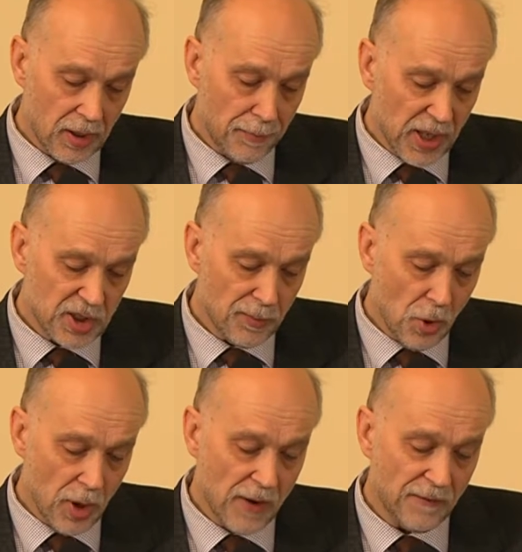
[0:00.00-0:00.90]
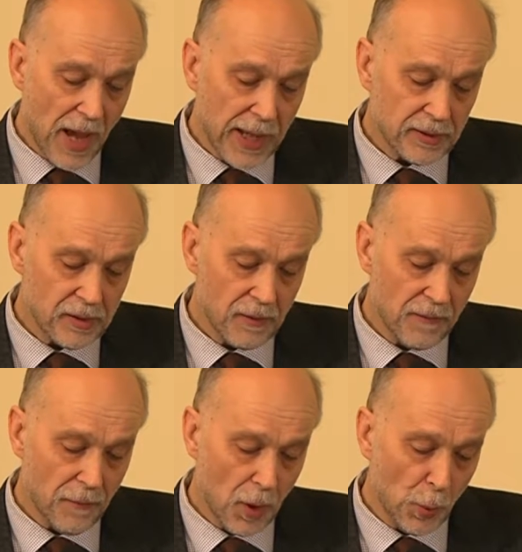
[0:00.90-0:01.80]
much more a vital
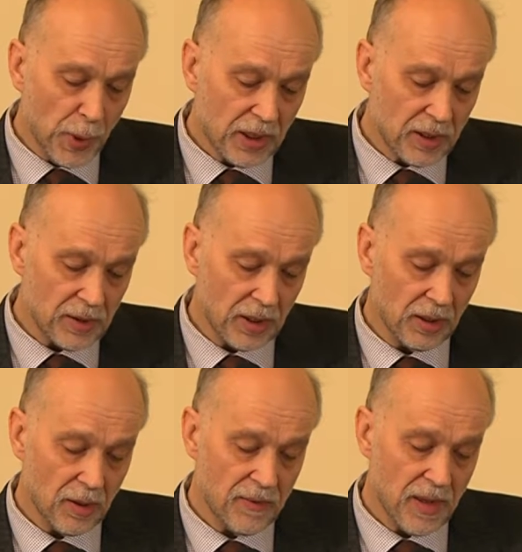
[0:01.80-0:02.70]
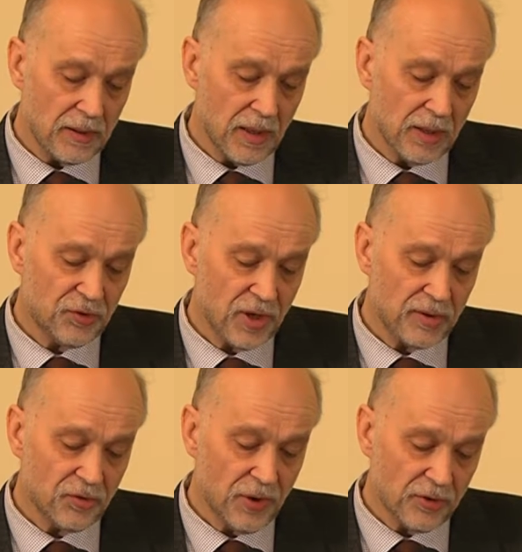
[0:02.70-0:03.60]
weakening than a
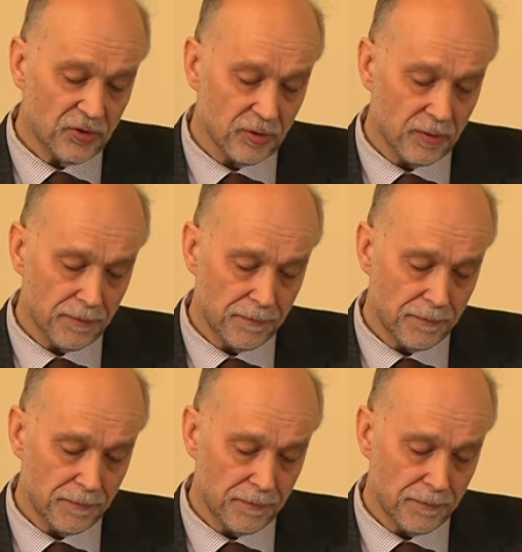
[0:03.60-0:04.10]
transgression.